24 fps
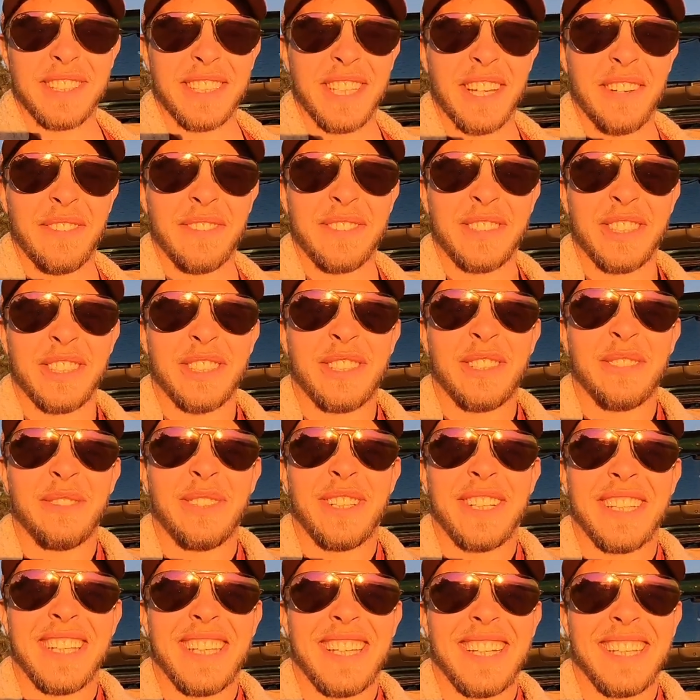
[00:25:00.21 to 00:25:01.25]
stuff just to
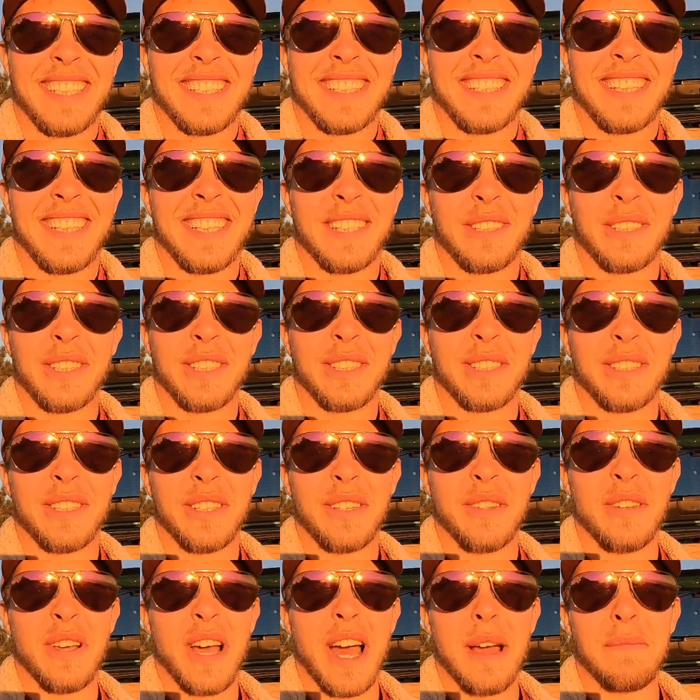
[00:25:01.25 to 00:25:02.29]
realize
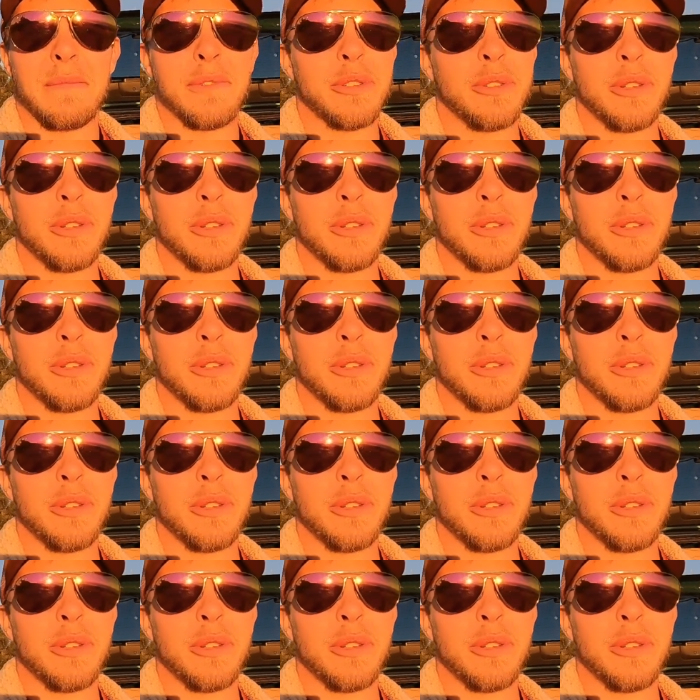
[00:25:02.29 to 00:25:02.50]
I'm